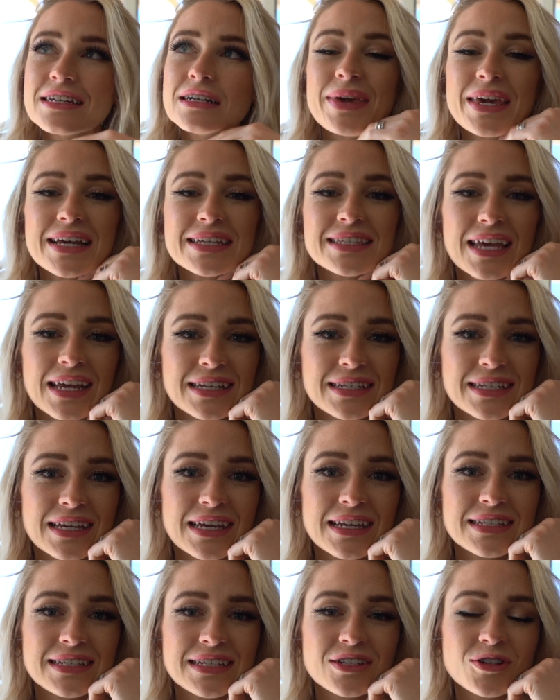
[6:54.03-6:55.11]
Because I
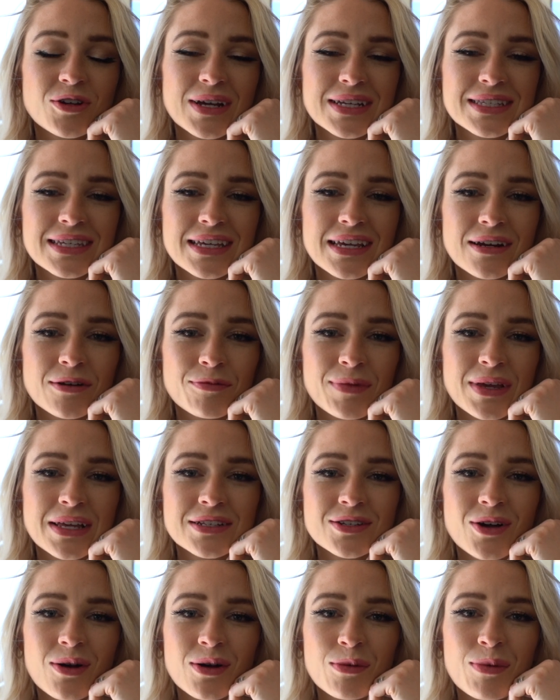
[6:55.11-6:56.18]
did, did you guys hear me
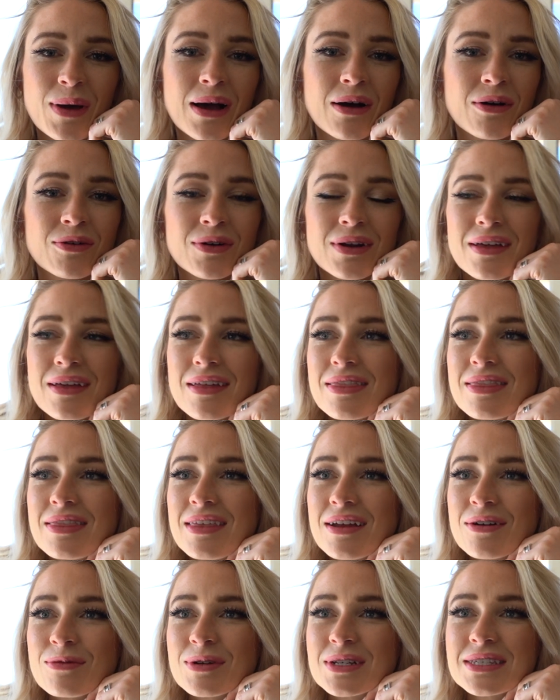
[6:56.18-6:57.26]
talk about
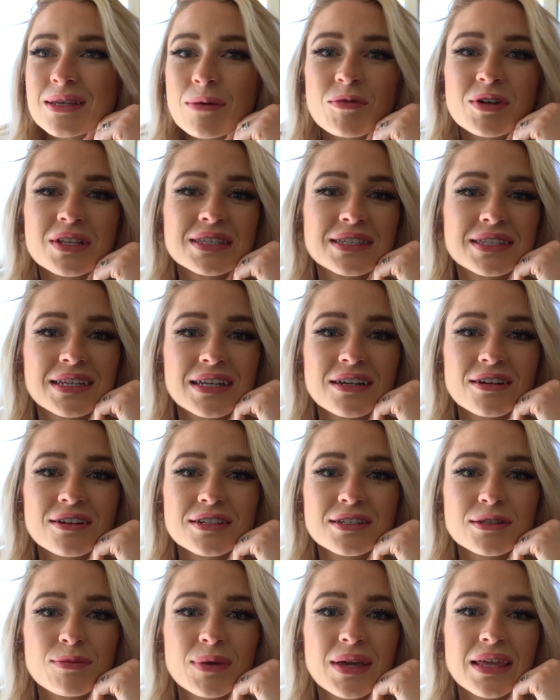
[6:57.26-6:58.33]
there was someone senior
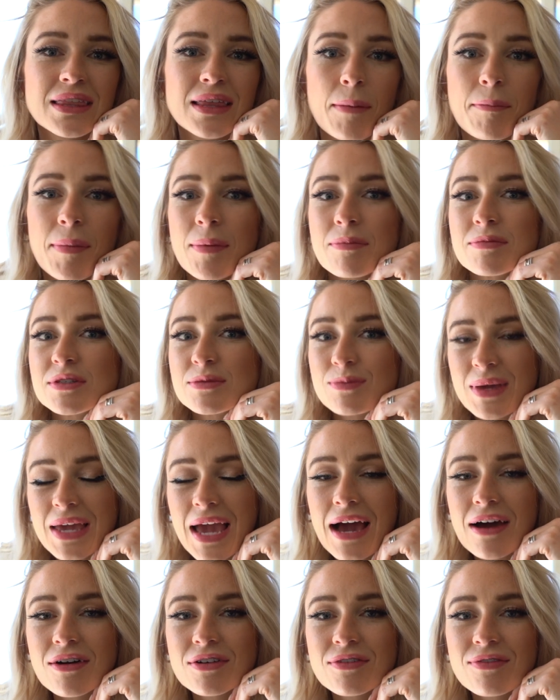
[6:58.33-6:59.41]
to me that bumped me
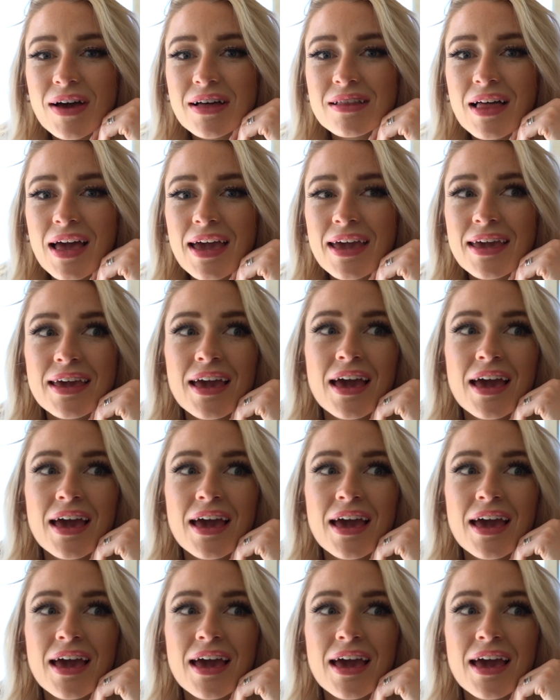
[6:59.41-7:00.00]
out of LA?